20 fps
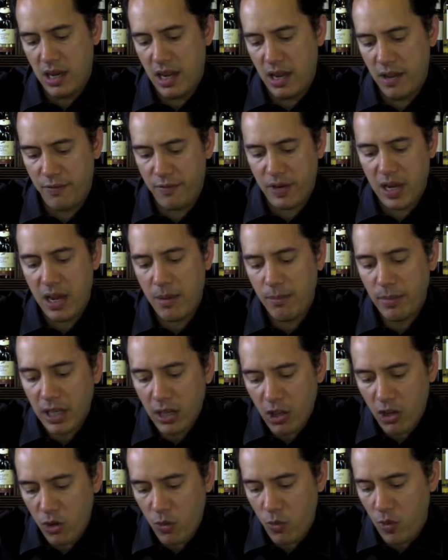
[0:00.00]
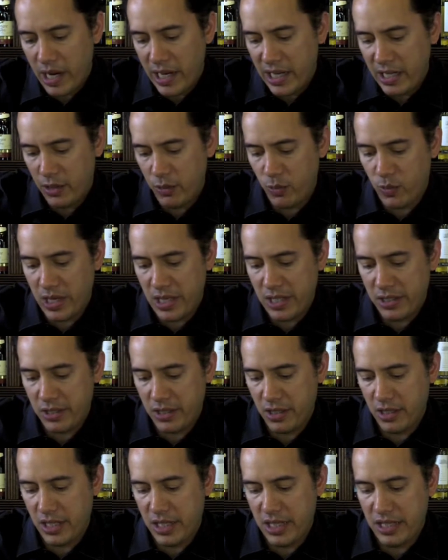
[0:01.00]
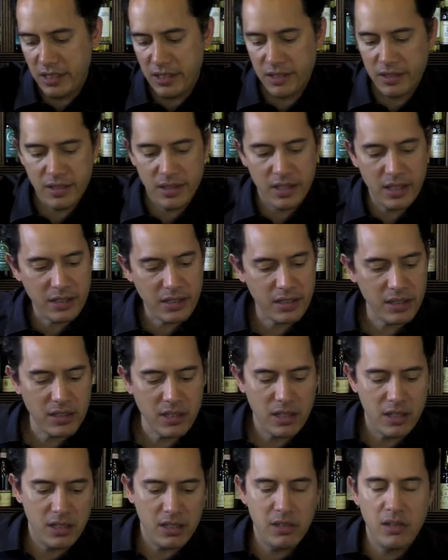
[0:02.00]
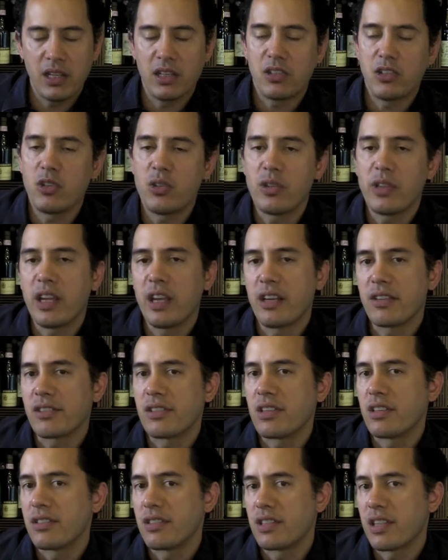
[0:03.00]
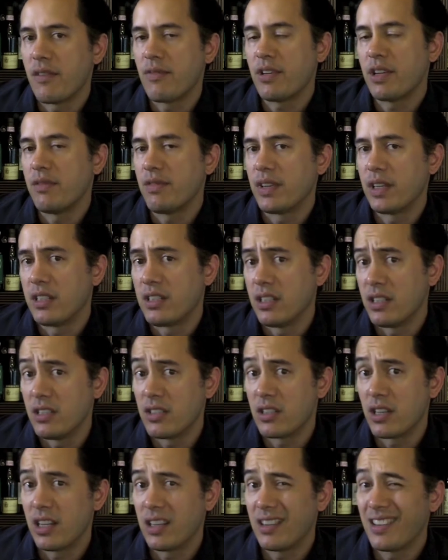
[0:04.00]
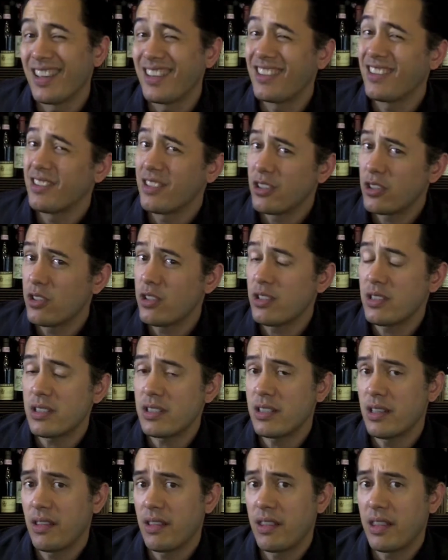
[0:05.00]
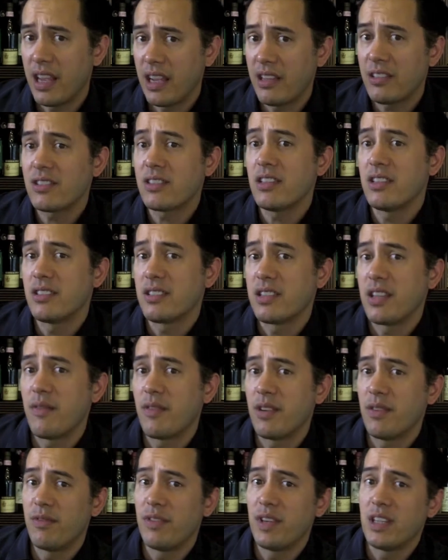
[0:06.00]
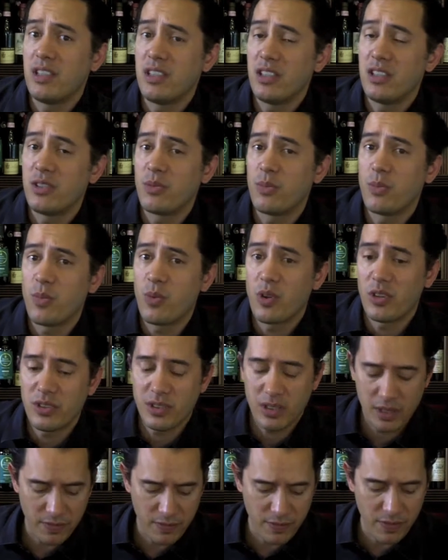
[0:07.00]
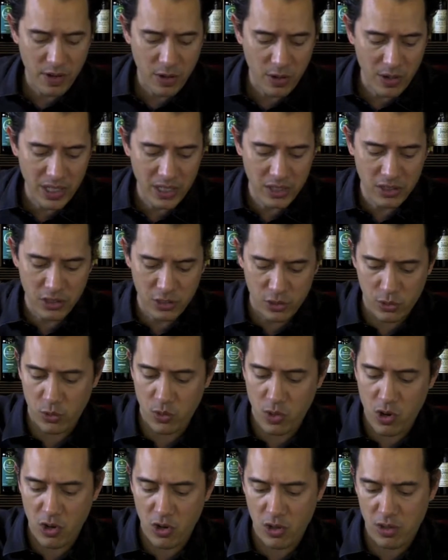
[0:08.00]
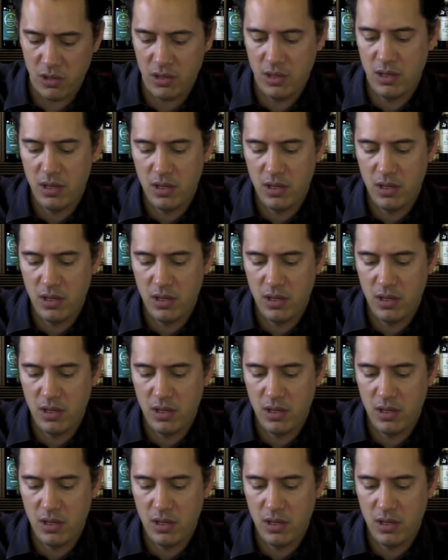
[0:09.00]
have come a long way in recent years. This is a 2007 vintage, and the 2007 vintage was a very strong